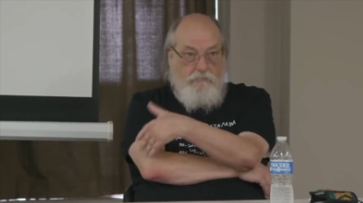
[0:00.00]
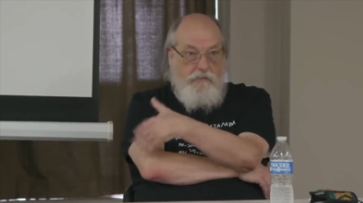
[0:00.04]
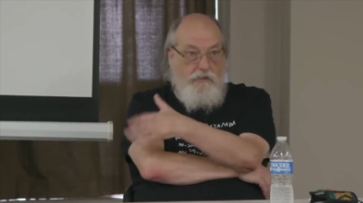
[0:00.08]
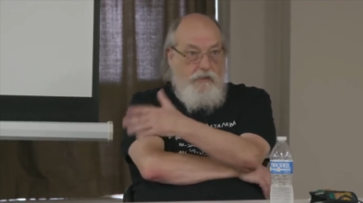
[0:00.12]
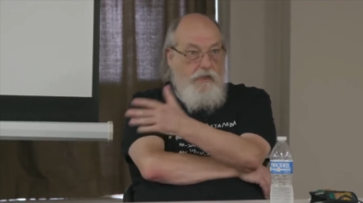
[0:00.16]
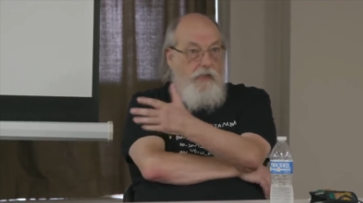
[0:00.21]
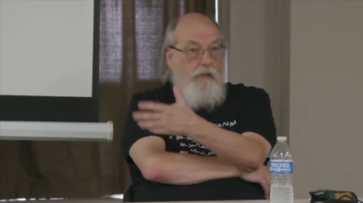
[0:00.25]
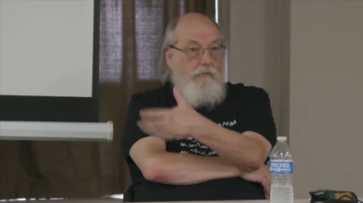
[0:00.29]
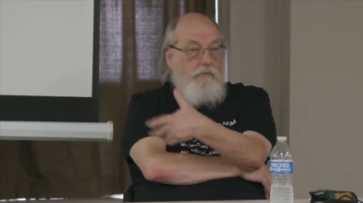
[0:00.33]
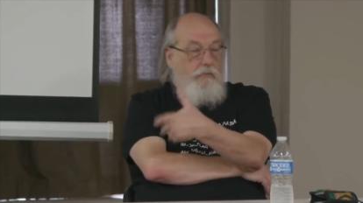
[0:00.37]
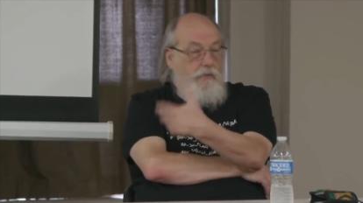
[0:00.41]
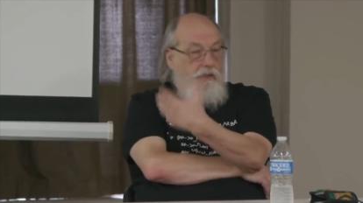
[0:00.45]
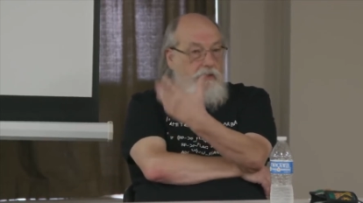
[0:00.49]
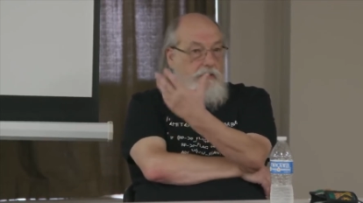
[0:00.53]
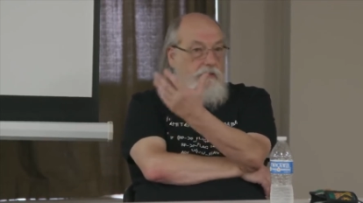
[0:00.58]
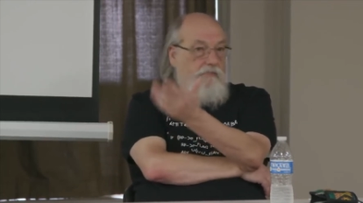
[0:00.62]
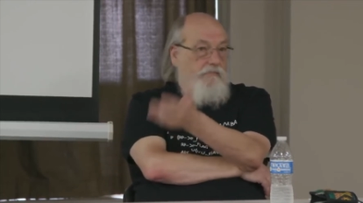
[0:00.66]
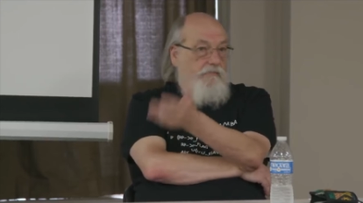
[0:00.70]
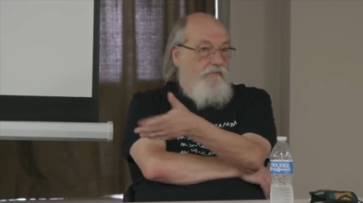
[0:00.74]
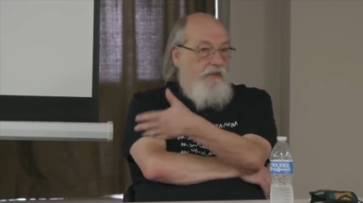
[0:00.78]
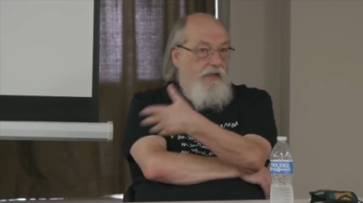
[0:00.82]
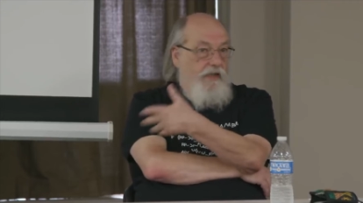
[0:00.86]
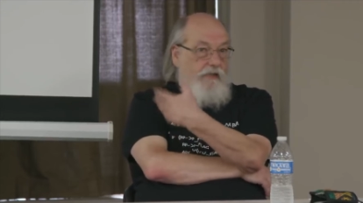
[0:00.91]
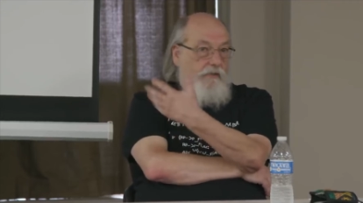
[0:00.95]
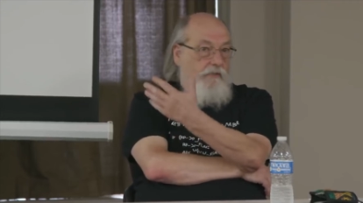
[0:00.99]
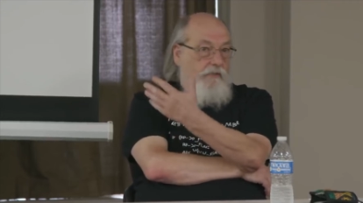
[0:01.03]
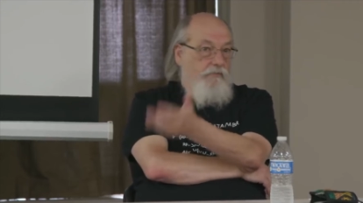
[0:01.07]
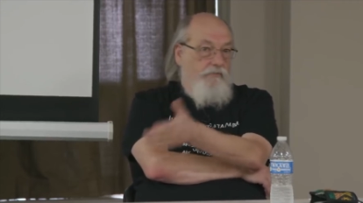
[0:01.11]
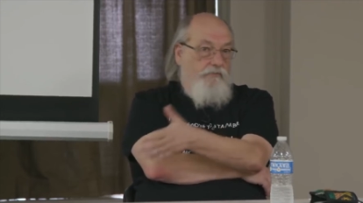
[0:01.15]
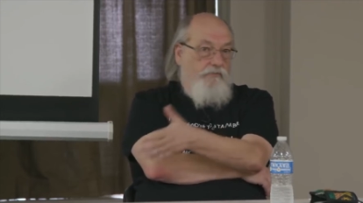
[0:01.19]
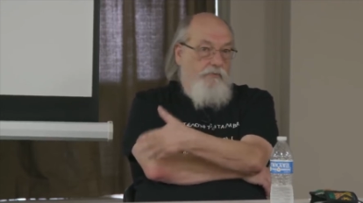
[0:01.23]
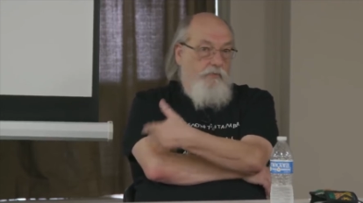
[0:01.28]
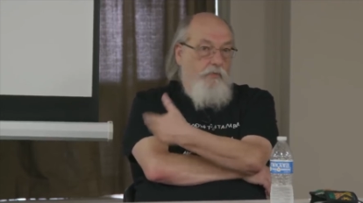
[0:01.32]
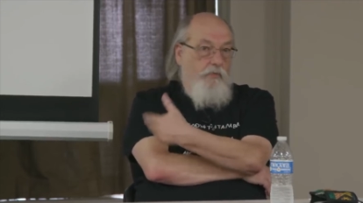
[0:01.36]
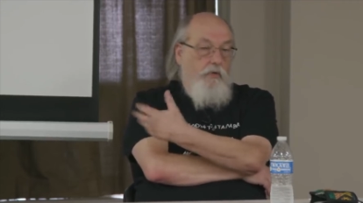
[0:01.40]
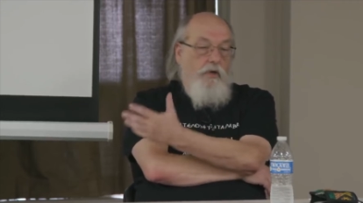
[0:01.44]
not waste a factor
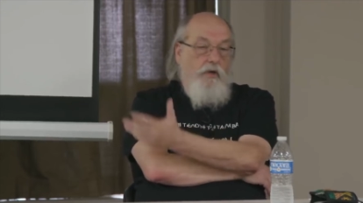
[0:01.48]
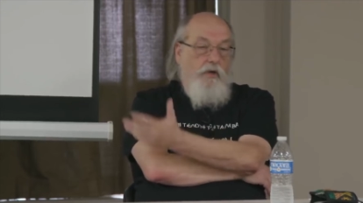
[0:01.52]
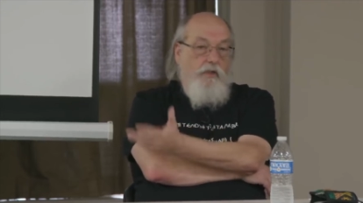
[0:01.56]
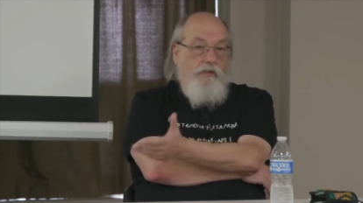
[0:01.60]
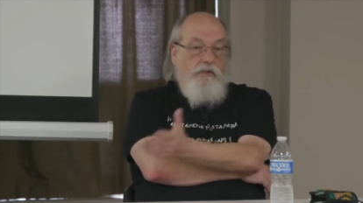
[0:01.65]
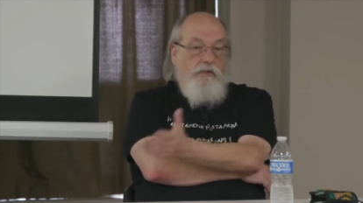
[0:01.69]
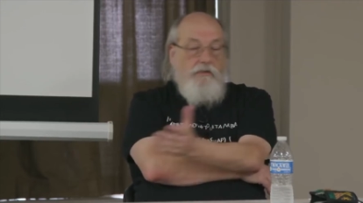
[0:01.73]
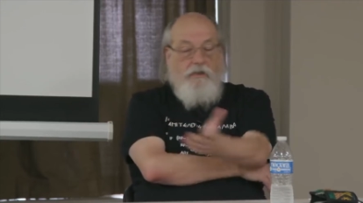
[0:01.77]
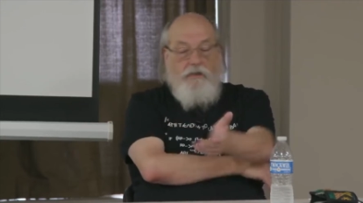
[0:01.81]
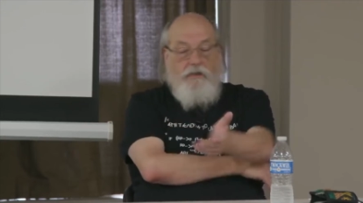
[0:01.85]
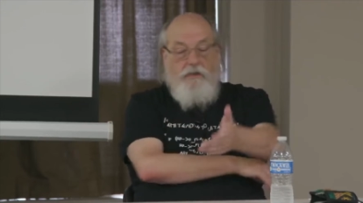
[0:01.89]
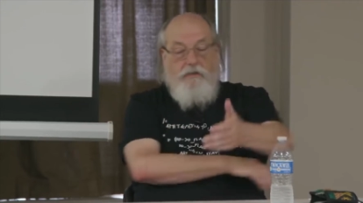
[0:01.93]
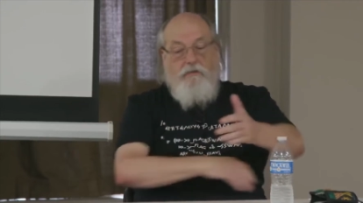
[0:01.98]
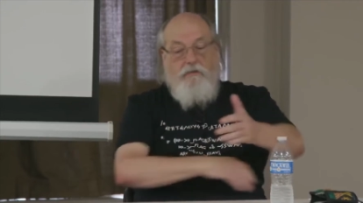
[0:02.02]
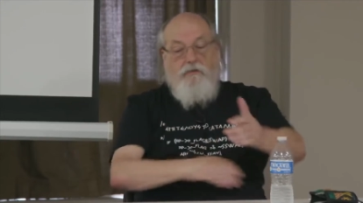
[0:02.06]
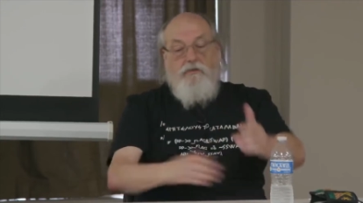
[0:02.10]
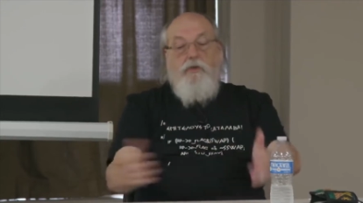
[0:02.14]
four on, on it.